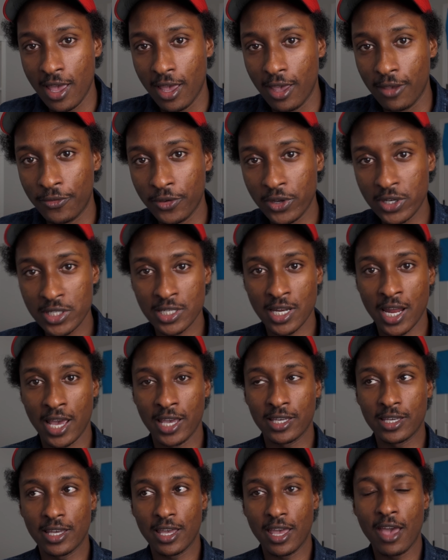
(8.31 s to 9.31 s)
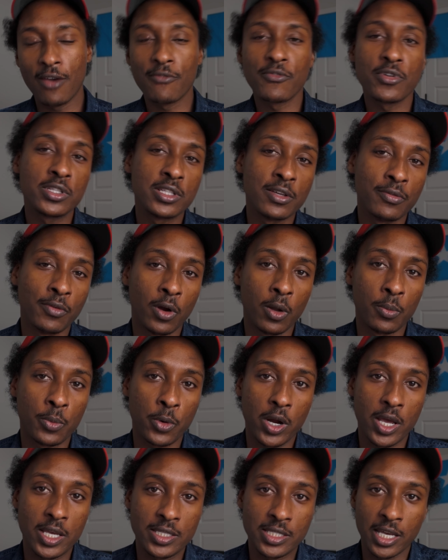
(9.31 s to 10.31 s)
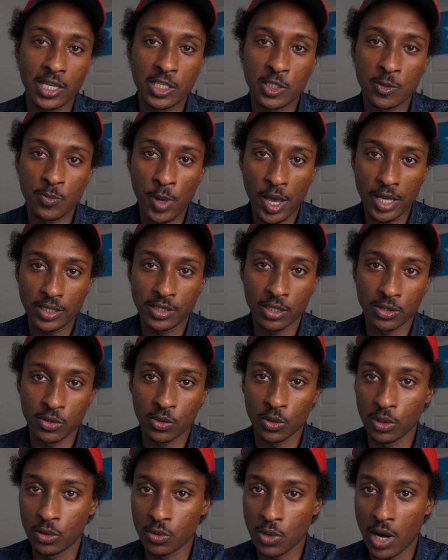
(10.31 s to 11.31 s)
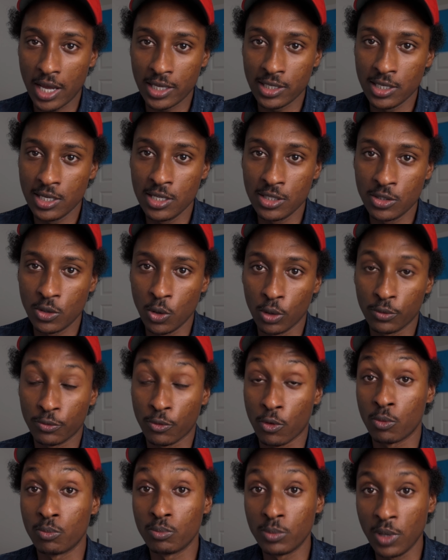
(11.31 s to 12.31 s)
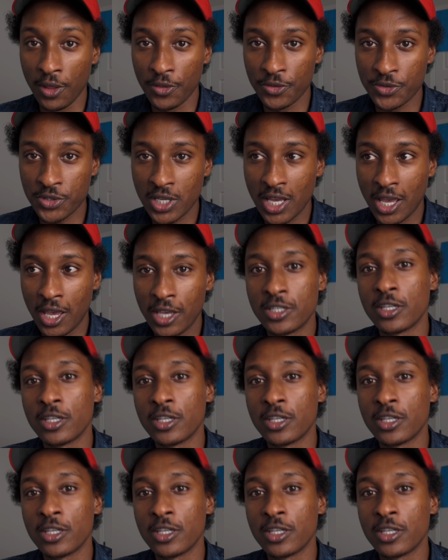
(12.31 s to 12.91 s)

It feels like every developer is expected to grind LeetCode for months